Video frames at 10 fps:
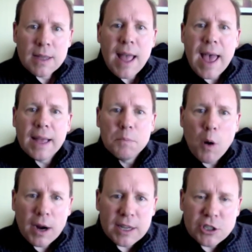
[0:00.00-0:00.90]
and
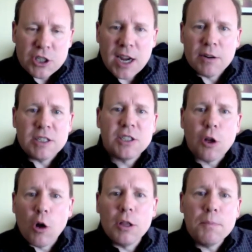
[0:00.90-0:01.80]
market share is
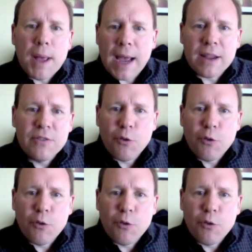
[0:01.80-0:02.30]
stolen back and